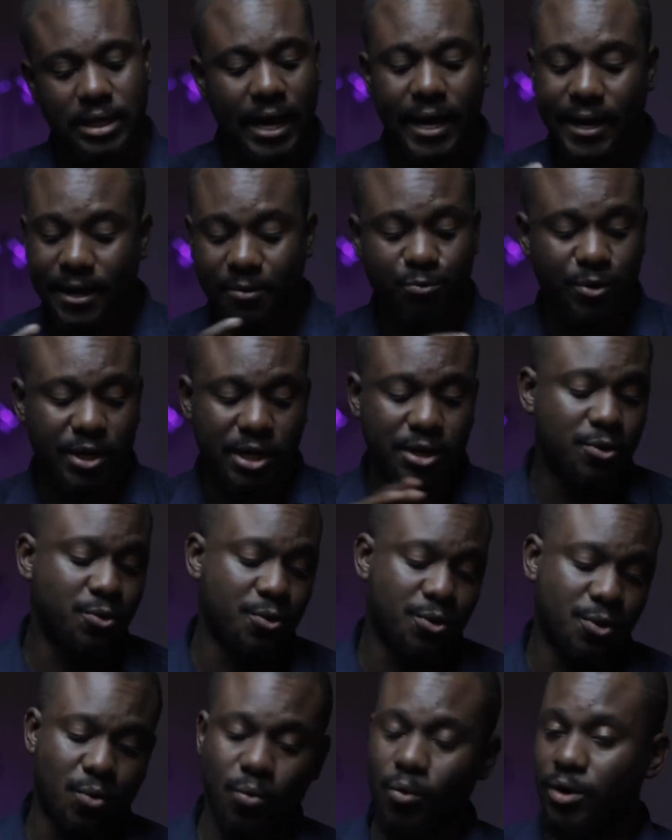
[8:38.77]
I really
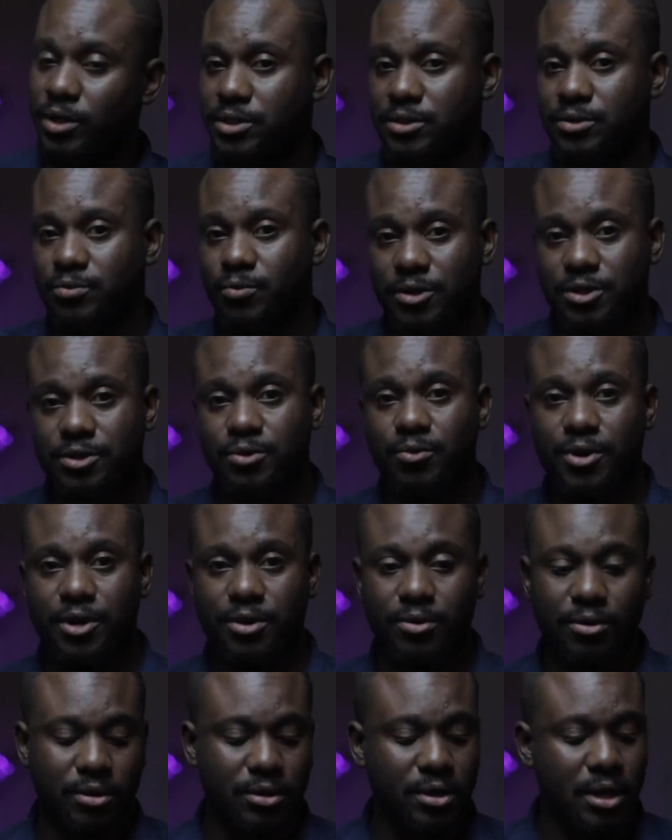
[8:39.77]
don't know what's going
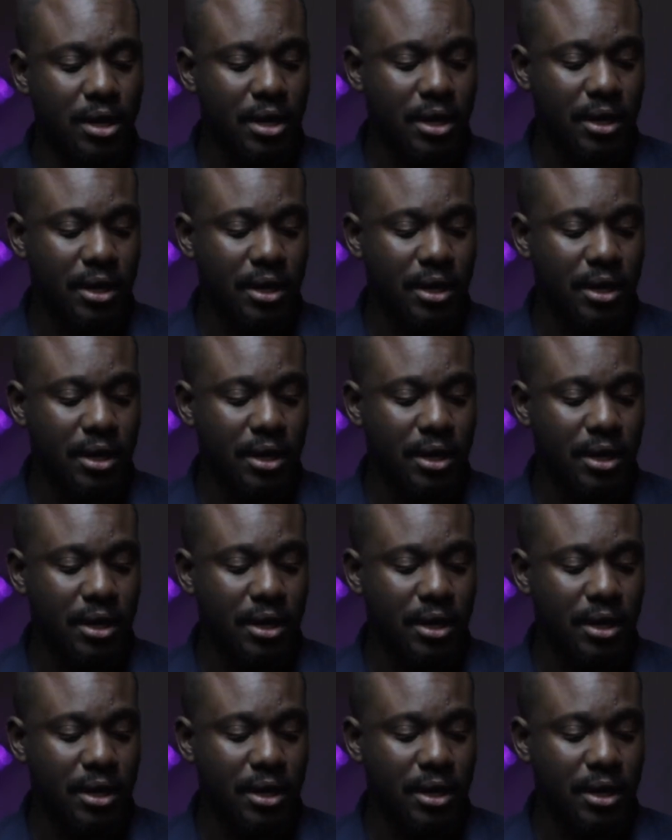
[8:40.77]
on